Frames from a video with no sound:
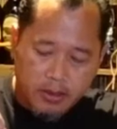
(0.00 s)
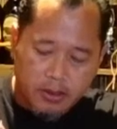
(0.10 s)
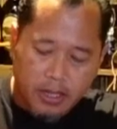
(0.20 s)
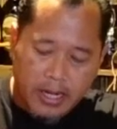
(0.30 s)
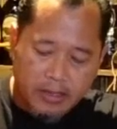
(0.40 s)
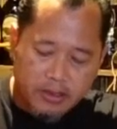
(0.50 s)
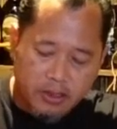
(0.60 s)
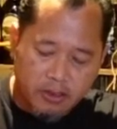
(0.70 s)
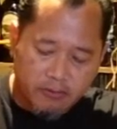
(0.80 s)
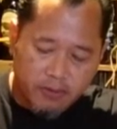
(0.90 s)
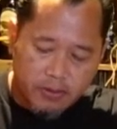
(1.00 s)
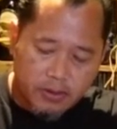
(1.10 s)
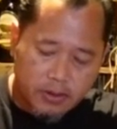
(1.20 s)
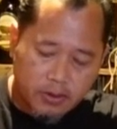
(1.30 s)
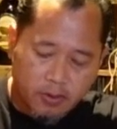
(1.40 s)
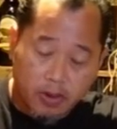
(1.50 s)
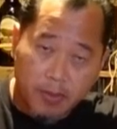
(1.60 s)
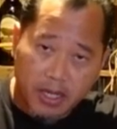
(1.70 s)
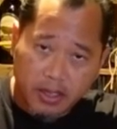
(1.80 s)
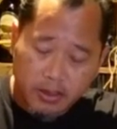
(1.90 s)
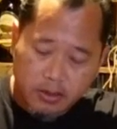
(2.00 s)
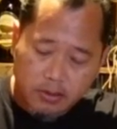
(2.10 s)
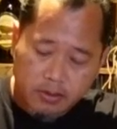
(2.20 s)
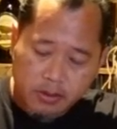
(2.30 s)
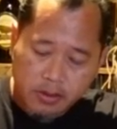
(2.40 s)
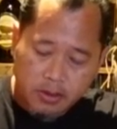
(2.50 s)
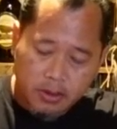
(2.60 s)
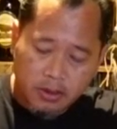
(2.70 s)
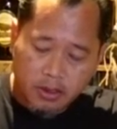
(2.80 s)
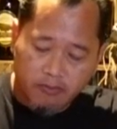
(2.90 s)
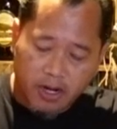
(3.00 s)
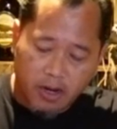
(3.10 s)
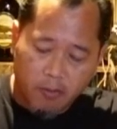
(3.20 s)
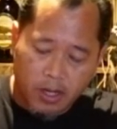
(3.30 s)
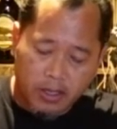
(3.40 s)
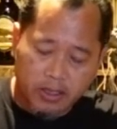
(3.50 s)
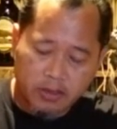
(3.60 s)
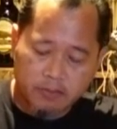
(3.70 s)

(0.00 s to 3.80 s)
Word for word: glass of or mug of hot water.